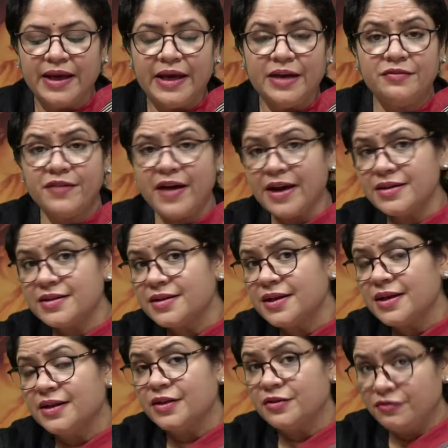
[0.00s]
In fact,
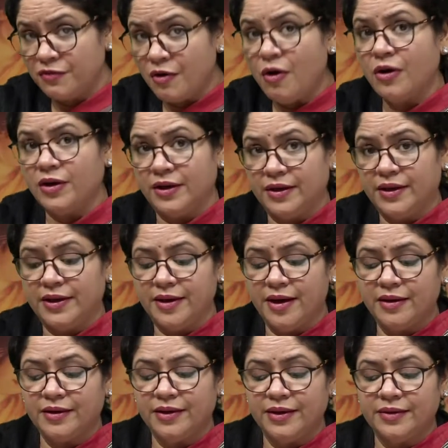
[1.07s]
the fawn, the
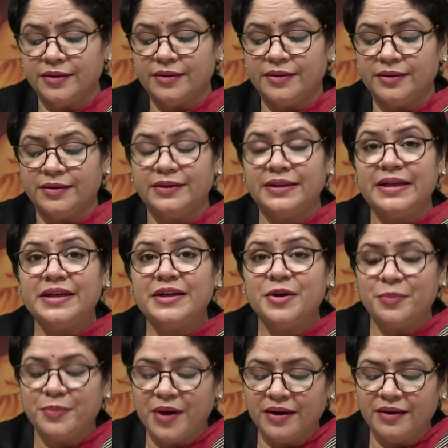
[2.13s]
young deer,
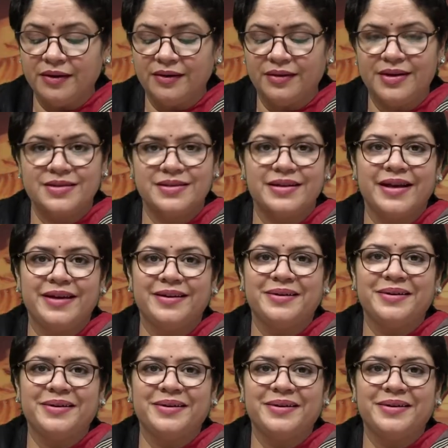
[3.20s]
kupanga, is like